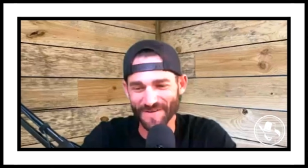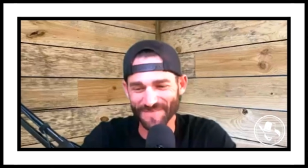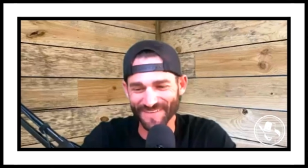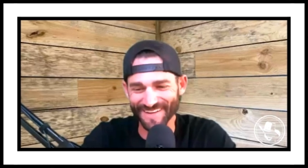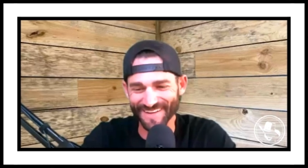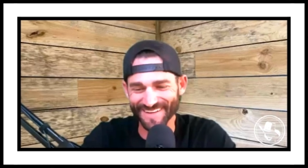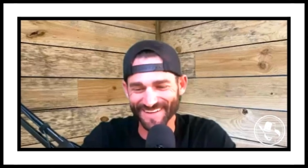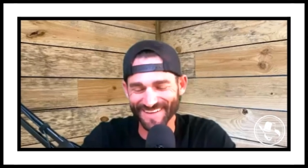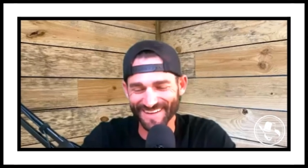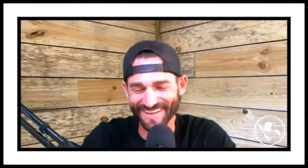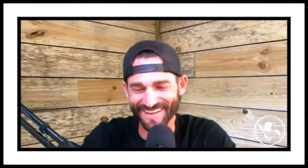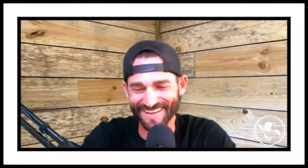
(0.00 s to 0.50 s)

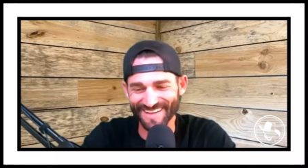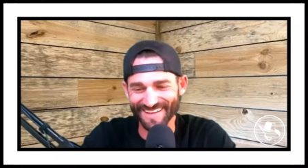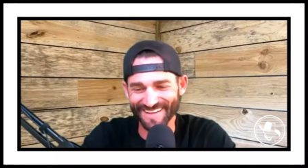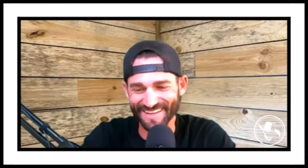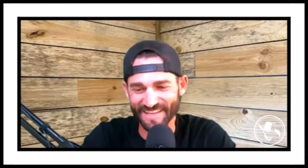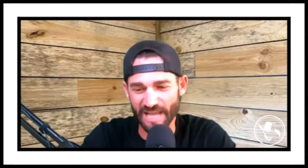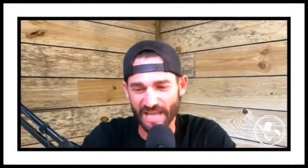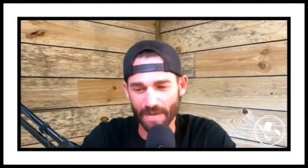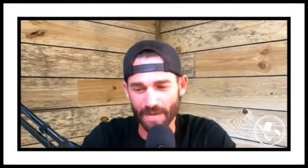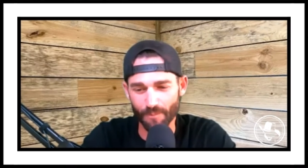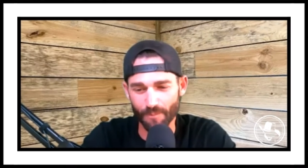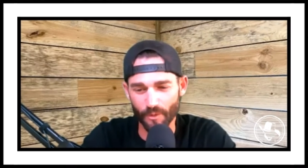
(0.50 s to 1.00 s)
man. Yeah.
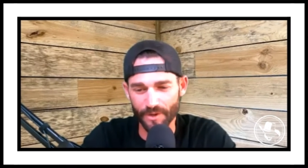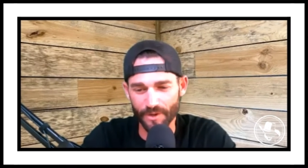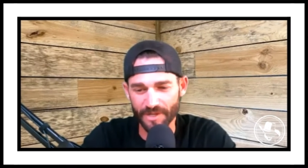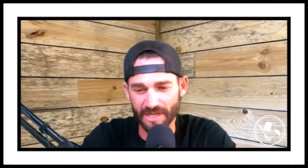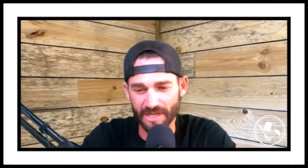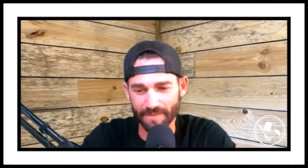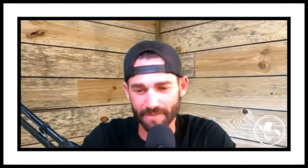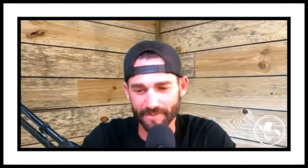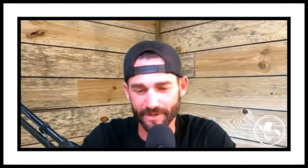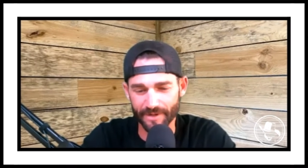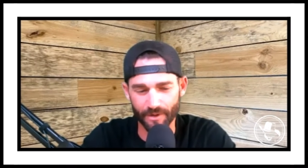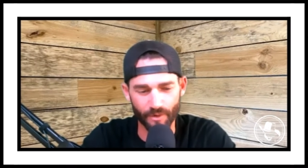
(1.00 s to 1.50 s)
Cowboy
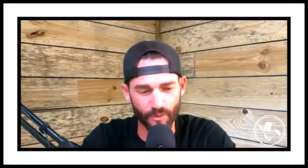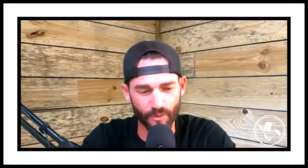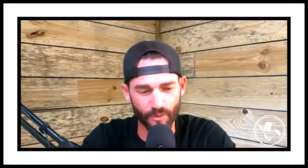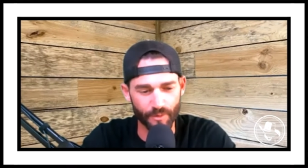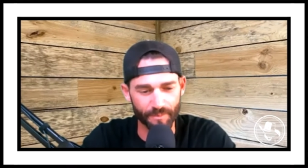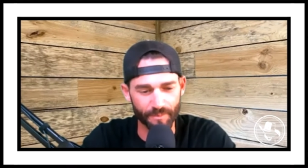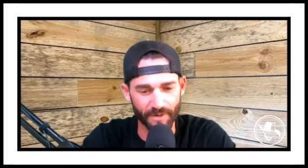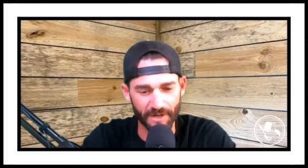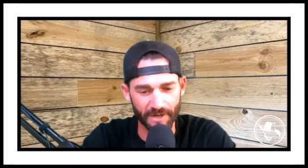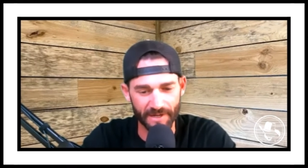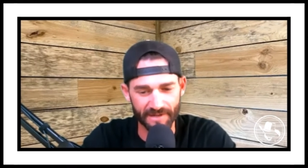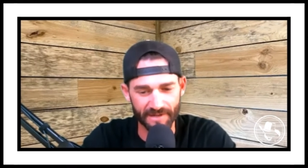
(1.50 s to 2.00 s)
Coming
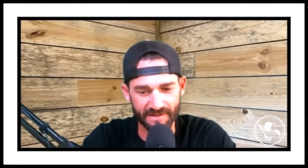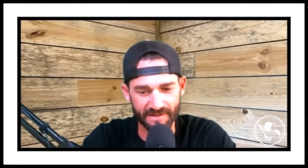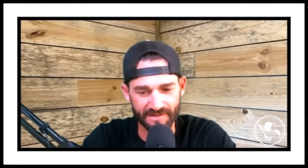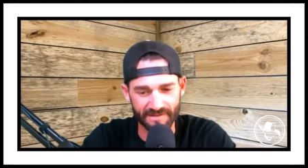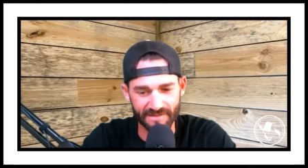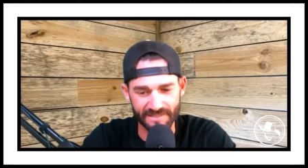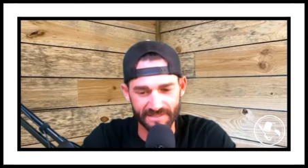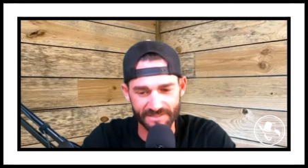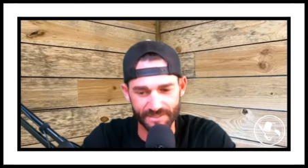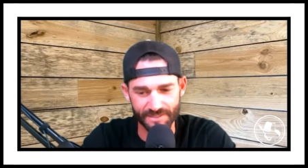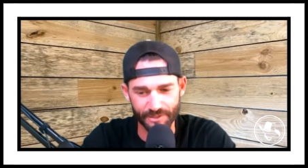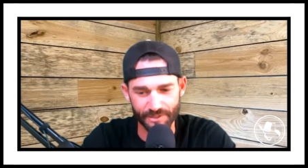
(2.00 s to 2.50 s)
Home, right?
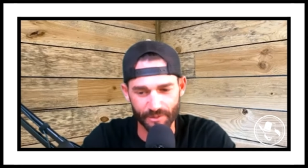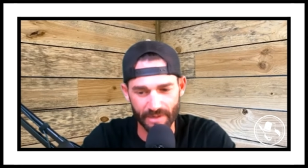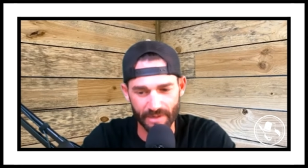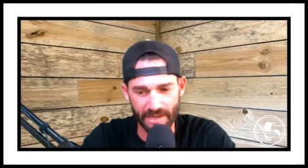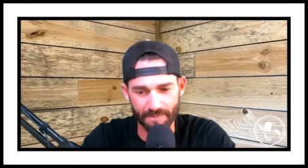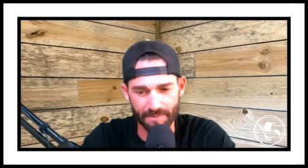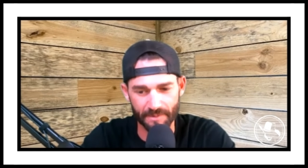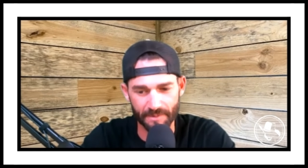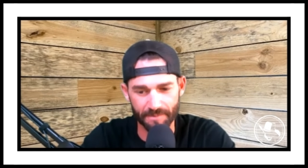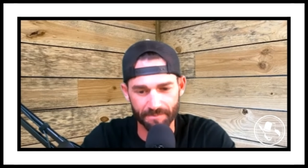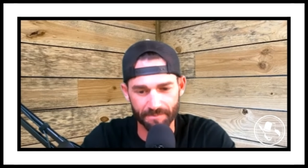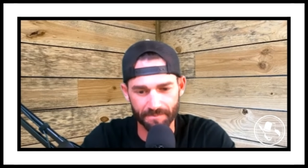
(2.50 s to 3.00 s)
That's the new
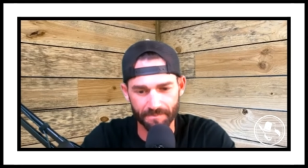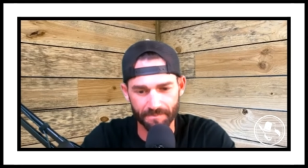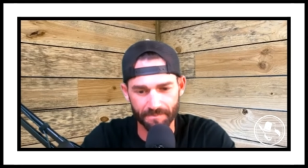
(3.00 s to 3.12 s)
album. That's